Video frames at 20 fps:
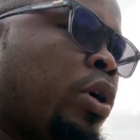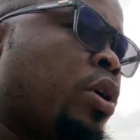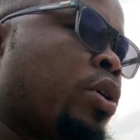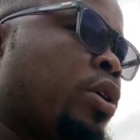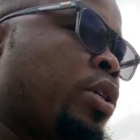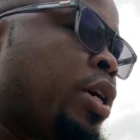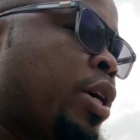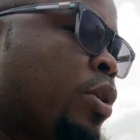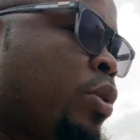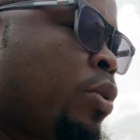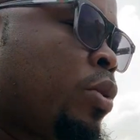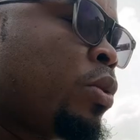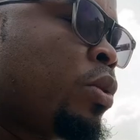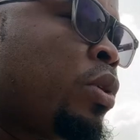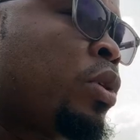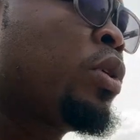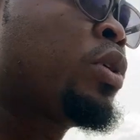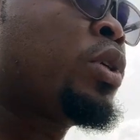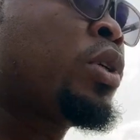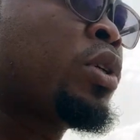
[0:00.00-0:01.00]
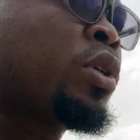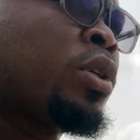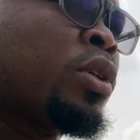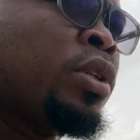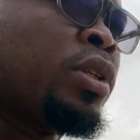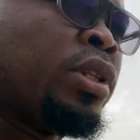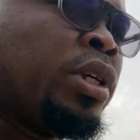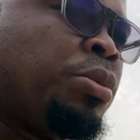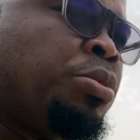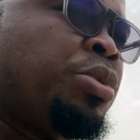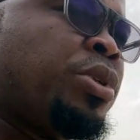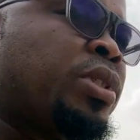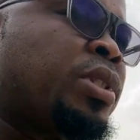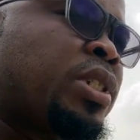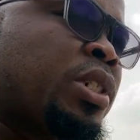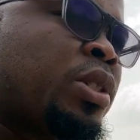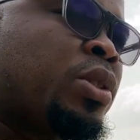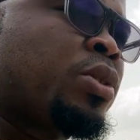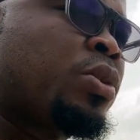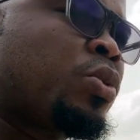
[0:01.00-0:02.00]
Because I know the
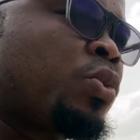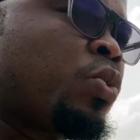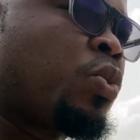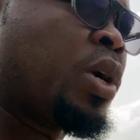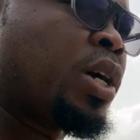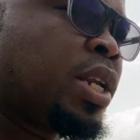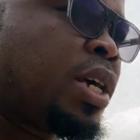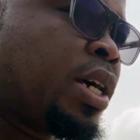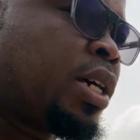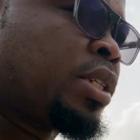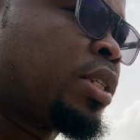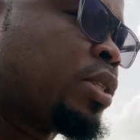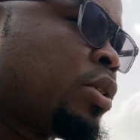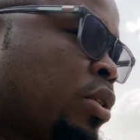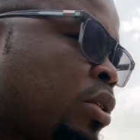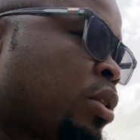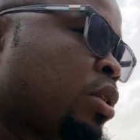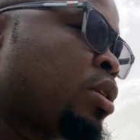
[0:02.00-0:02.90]
British one has